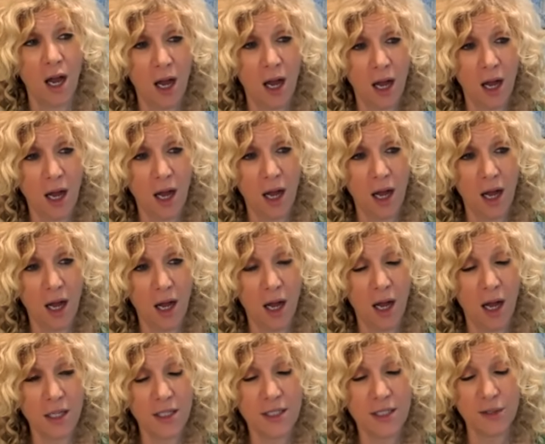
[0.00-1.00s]

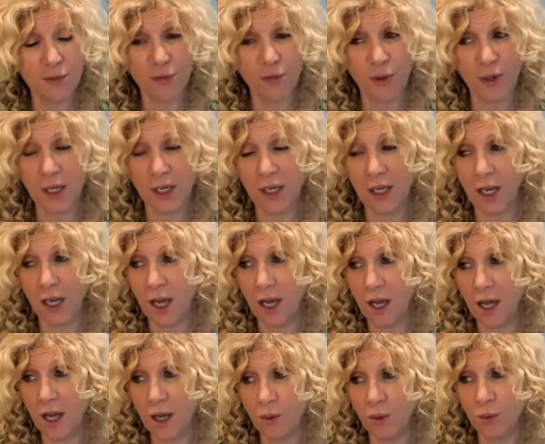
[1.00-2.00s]
uh, different,
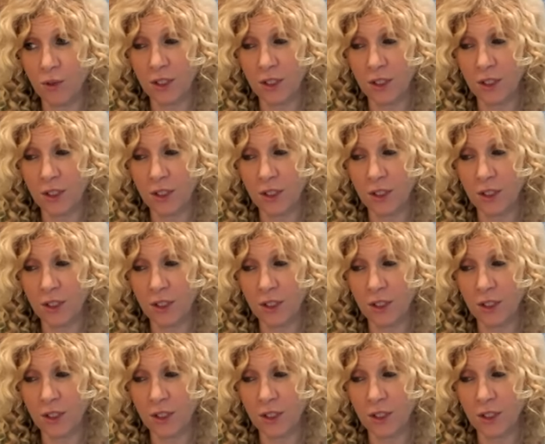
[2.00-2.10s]
uh,